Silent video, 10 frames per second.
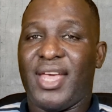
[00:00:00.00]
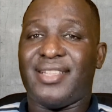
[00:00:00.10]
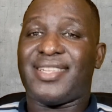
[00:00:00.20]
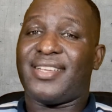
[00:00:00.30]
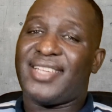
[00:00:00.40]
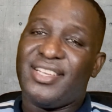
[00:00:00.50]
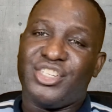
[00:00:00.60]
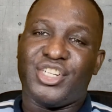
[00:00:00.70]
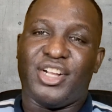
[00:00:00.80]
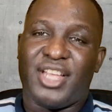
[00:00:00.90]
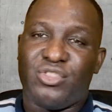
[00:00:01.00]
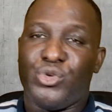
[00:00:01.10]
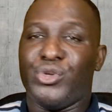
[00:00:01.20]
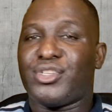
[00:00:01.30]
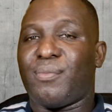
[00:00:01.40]
it's essential that
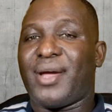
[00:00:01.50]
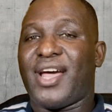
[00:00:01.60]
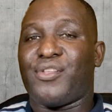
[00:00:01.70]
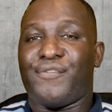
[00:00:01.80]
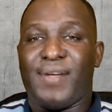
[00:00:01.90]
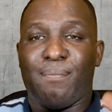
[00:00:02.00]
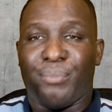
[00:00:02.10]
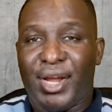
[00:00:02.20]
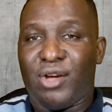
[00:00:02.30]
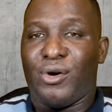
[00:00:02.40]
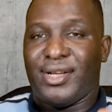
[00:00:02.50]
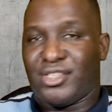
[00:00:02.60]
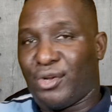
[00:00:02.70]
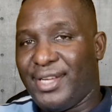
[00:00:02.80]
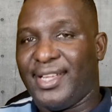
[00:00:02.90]
you use some kind of a brick or a
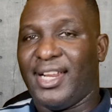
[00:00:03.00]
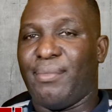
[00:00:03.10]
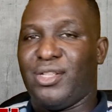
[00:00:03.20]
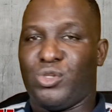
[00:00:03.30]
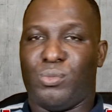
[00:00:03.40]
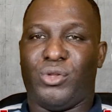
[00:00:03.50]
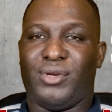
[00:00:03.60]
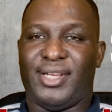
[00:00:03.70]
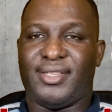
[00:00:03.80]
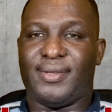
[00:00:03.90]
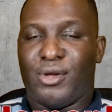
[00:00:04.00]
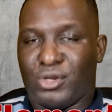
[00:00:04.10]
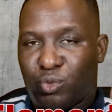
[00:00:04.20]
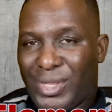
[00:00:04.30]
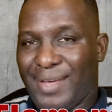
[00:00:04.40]
solid element to model it.
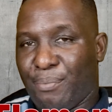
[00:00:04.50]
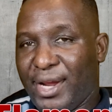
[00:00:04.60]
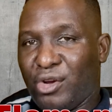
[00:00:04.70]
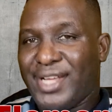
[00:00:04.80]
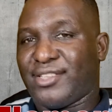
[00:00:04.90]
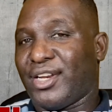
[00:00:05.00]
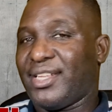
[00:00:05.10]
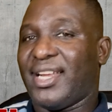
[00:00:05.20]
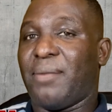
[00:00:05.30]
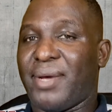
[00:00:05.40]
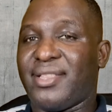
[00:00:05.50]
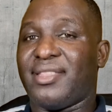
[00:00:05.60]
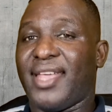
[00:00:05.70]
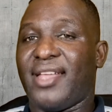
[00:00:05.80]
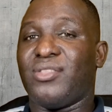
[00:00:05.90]
Because with a brick or a solid element,
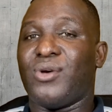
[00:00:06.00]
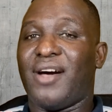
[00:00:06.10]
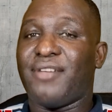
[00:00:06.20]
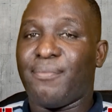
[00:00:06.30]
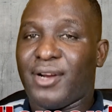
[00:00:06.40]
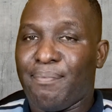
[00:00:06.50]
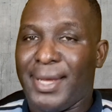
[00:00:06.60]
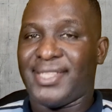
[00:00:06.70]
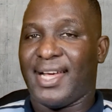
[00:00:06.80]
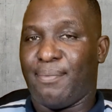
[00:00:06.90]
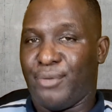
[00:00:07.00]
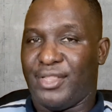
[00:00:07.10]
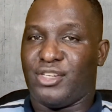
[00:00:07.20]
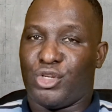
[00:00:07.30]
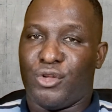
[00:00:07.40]
then you have a better
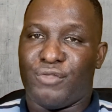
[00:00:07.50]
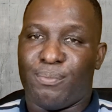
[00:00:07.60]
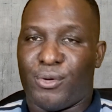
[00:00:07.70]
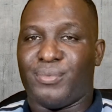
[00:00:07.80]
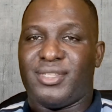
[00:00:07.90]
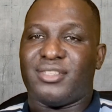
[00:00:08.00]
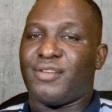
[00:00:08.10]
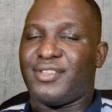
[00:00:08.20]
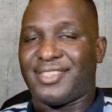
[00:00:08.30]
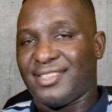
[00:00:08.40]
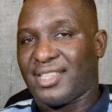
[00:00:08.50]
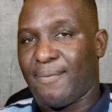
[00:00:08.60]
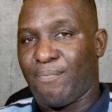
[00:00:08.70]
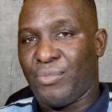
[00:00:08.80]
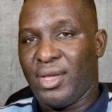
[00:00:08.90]
prediction of the properties of the system.